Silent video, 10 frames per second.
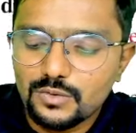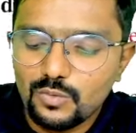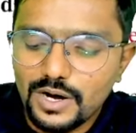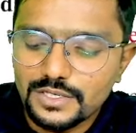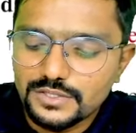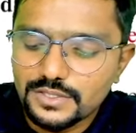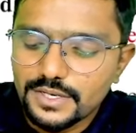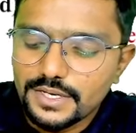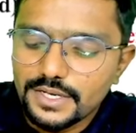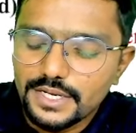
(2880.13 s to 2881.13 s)
wants,
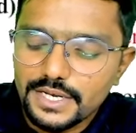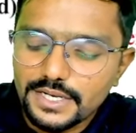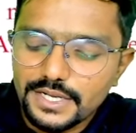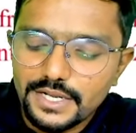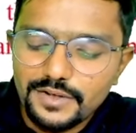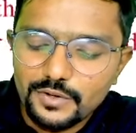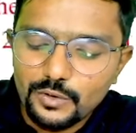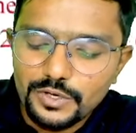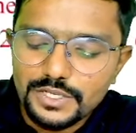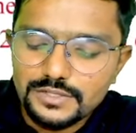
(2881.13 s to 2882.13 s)
he can give a
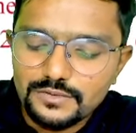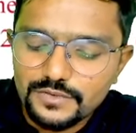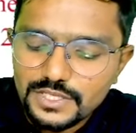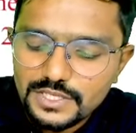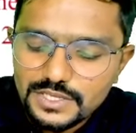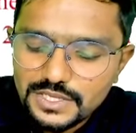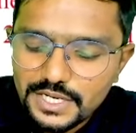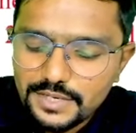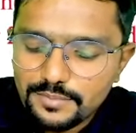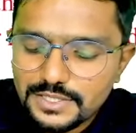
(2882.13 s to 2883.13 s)
notice within
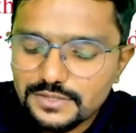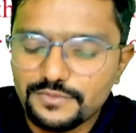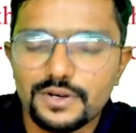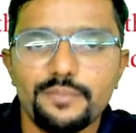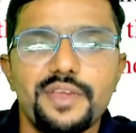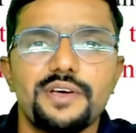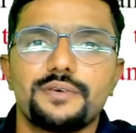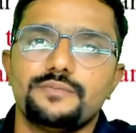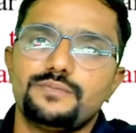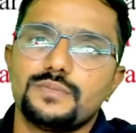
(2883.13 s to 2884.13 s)
3 months from here.
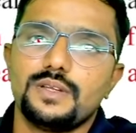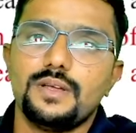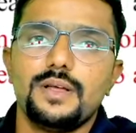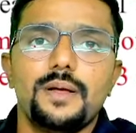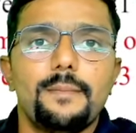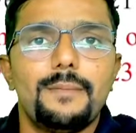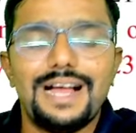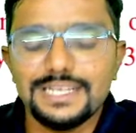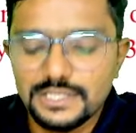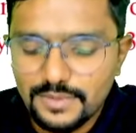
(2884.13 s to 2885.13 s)

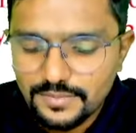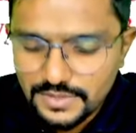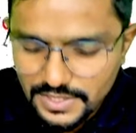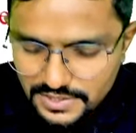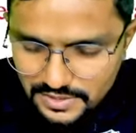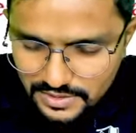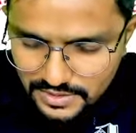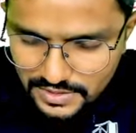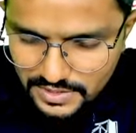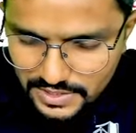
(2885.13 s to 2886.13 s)
Maximum, that is
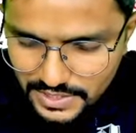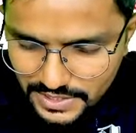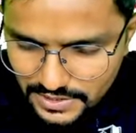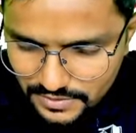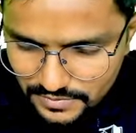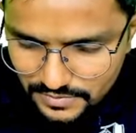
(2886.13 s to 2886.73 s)
30th